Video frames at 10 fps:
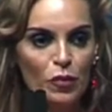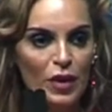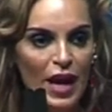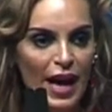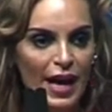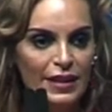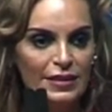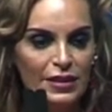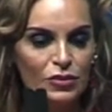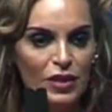we
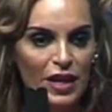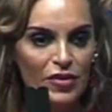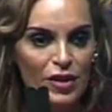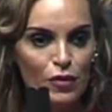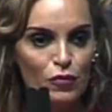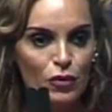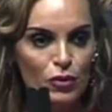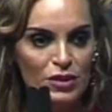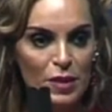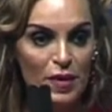had together
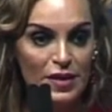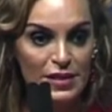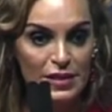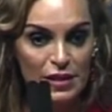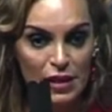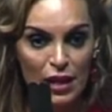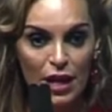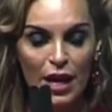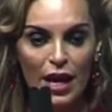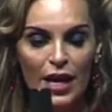for the past
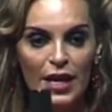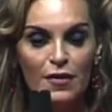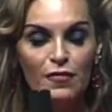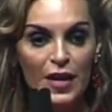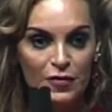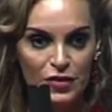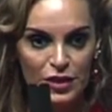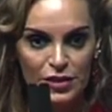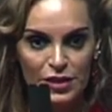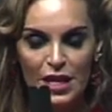uh, five
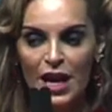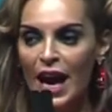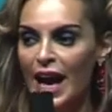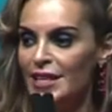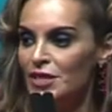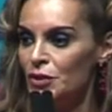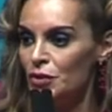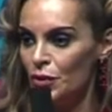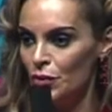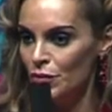years. As you
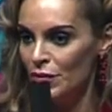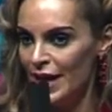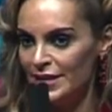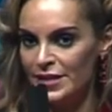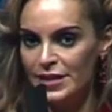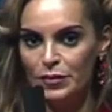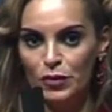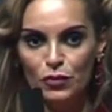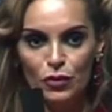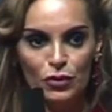know, as I said
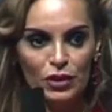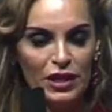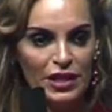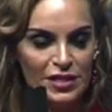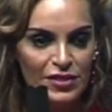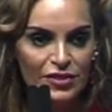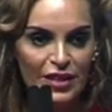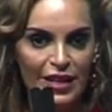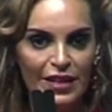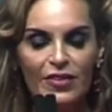before
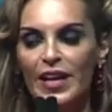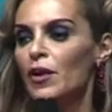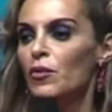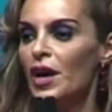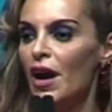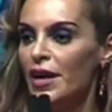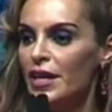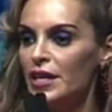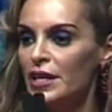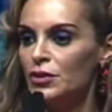yesterday, that we are
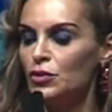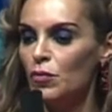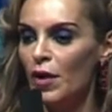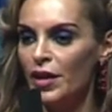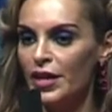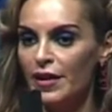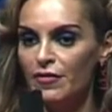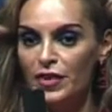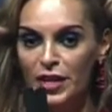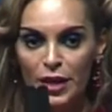here to mark a
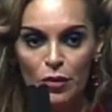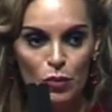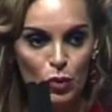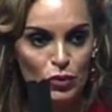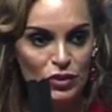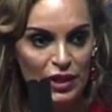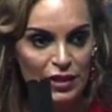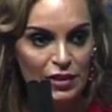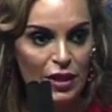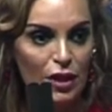very
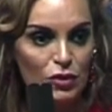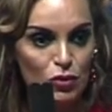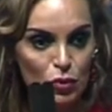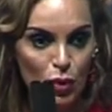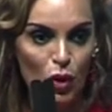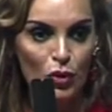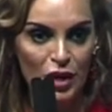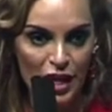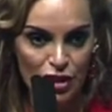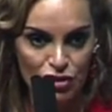important two
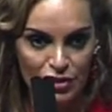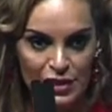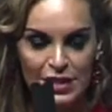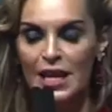occasions.